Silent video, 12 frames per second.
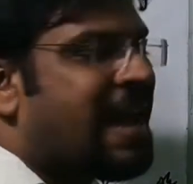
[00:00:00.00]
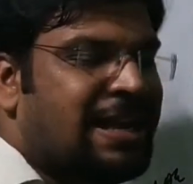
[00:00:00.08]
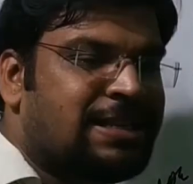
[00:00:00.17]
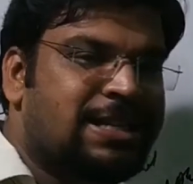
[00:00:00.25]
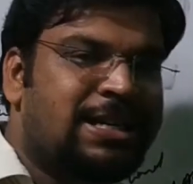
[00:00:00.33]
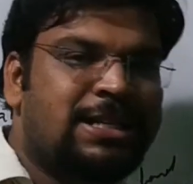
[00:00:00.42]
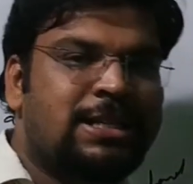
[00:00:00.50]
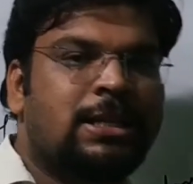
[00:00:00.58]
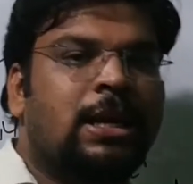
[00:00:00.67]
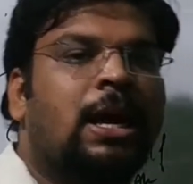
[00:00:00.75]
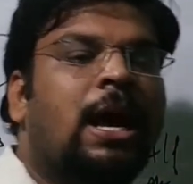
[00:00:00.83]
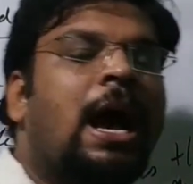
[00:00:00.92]
assets
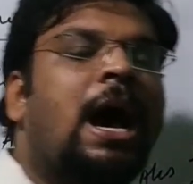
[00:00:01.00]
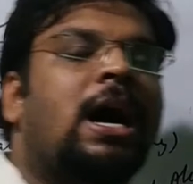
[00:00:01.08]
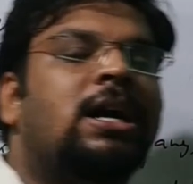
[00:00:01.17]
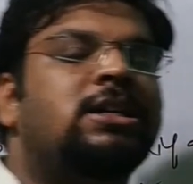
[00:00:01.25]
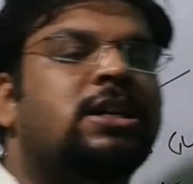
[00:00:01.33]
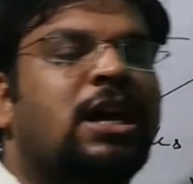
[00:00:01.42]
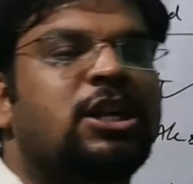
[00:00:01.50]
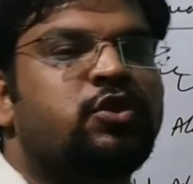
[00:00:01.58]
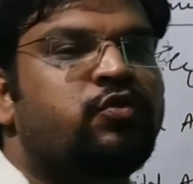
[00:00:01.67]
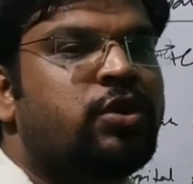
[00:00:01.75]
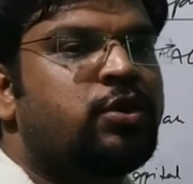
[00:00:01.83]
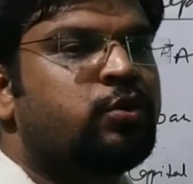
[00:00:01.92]
are
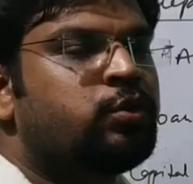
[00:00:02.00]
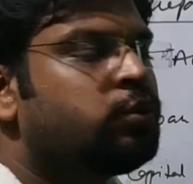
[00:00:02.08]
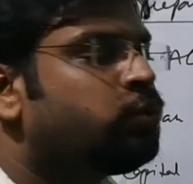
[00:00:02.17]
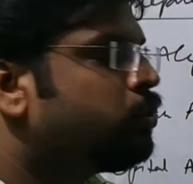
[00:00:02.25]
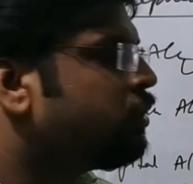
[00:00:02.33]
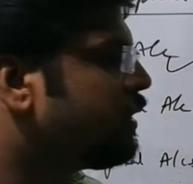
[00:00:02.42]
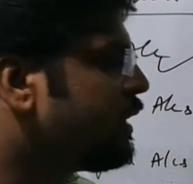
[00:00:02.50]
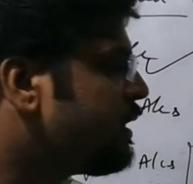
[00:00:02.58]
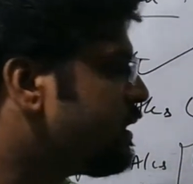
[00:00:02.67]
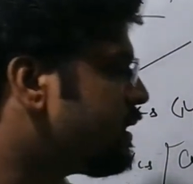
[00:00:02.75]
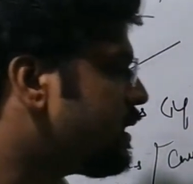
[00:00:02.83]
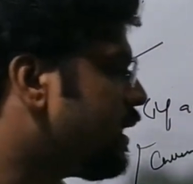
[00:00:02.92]
transferred to
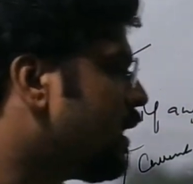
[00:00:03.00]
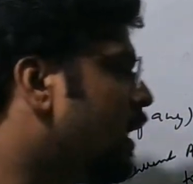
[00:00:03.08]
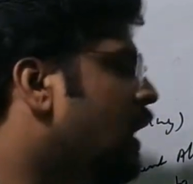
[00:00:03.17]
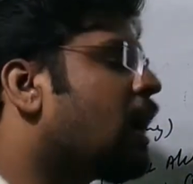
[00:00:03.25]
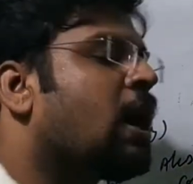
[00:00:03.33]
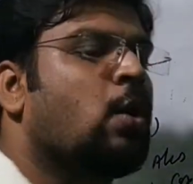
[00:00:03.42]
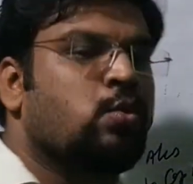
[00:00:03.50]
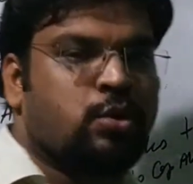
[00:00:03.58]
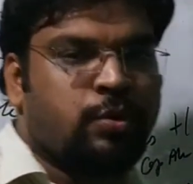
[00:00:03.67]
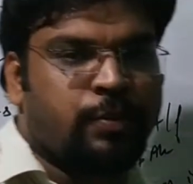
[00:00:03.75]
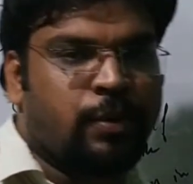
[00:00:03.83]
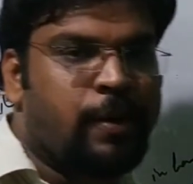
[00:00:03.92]
this account.
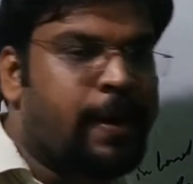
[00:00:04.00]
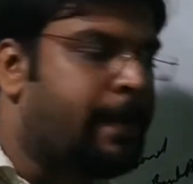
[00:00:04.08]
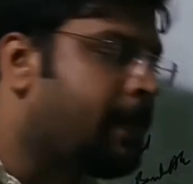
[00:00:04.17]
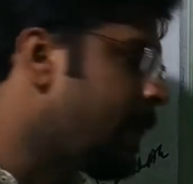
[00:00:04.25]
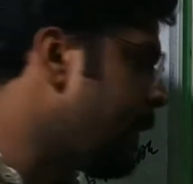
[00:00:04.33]
Okay,